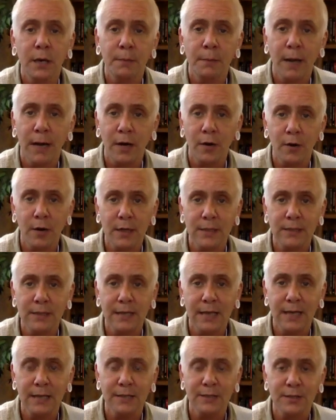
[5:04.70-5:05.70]
pancreatic
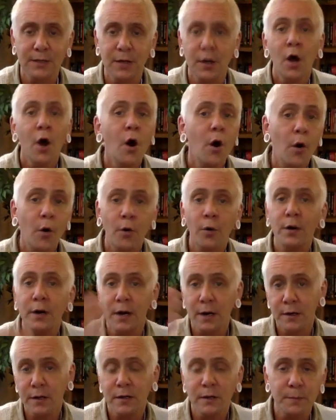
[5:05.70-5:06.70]
cancer, or
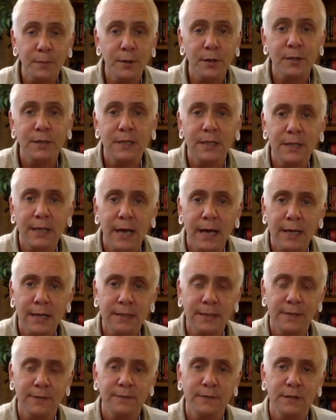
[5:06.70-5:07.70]
another person get
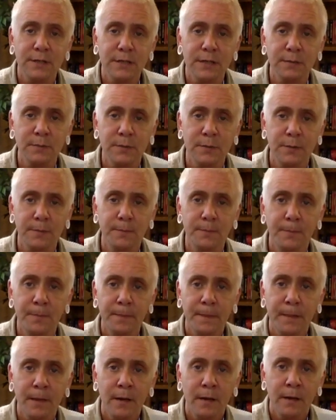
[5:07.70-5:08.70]
a different symptom?
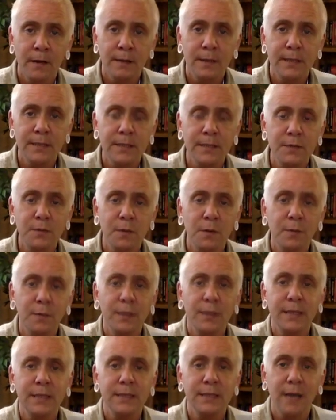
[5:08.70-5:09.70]
This is what we
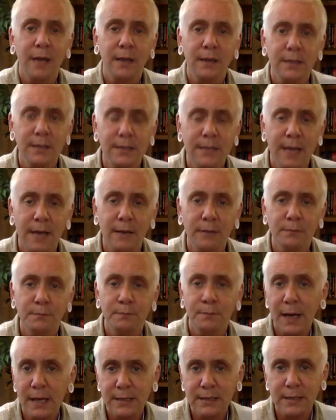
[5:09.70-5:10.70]
need to
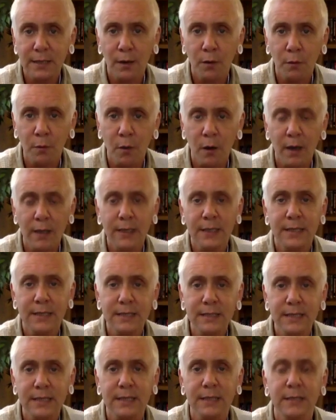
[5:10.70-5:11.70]
understand better. Why
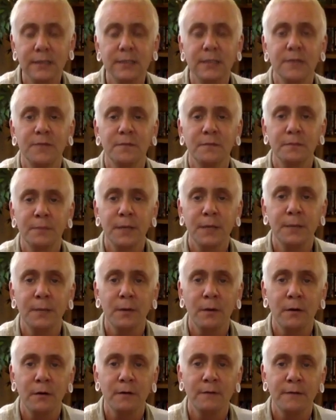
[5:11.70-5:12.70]
is it that different
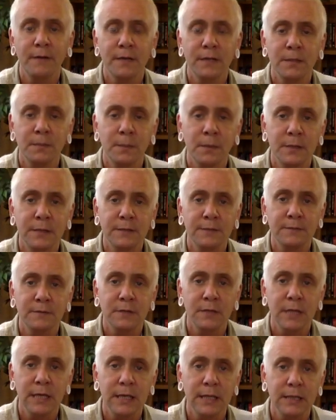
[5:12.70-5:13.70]
people are affected by
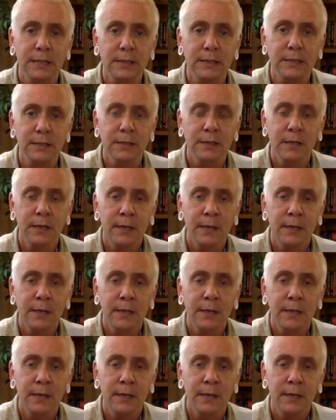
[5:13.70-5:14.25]
different things?